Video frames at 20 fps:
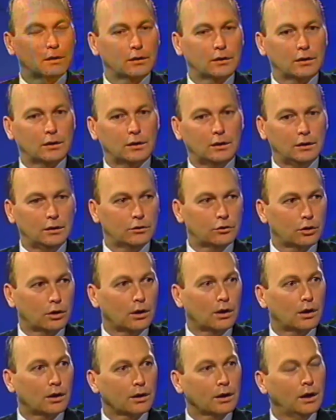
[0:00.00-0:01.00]
the
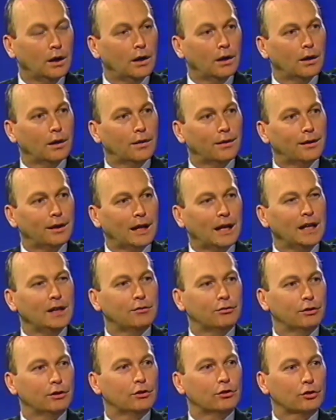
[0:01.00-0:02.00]
talk,
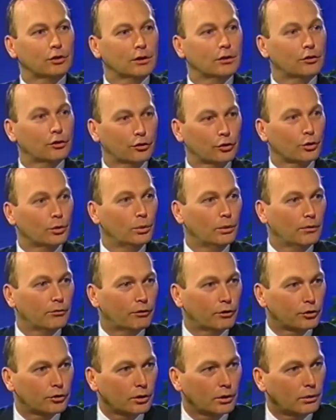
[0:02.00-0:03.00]
life is a school of the
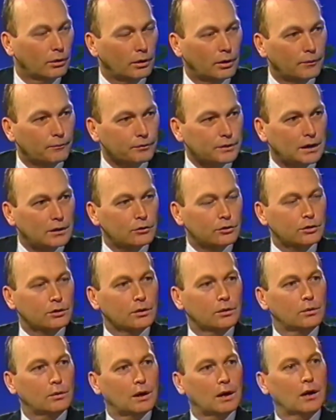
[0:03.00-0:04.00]
soul. And
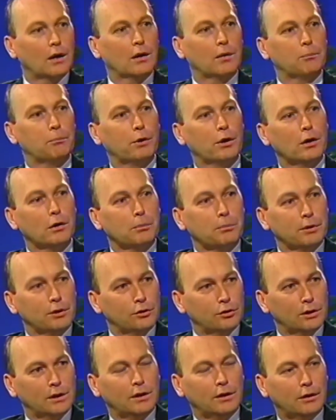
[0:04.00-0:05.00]
so our purpose
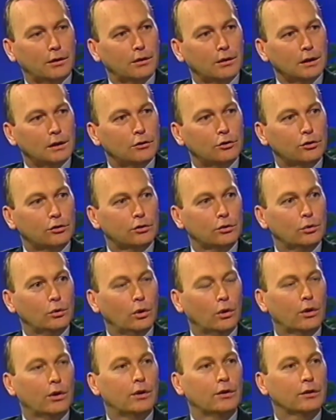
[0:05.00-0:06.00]
here is to
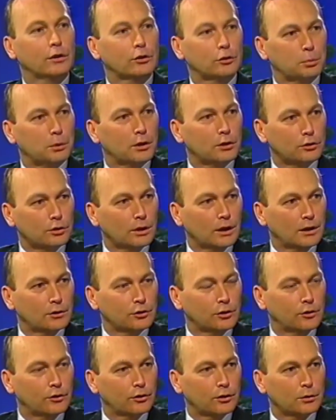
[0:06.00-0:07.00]
learn the spiritual
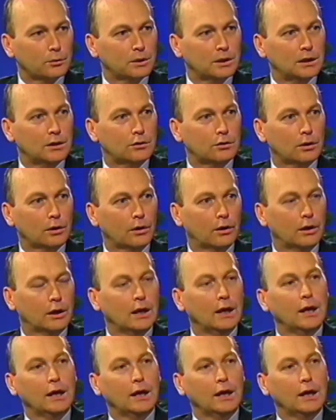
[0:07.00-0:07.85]
lessons that we need to learn.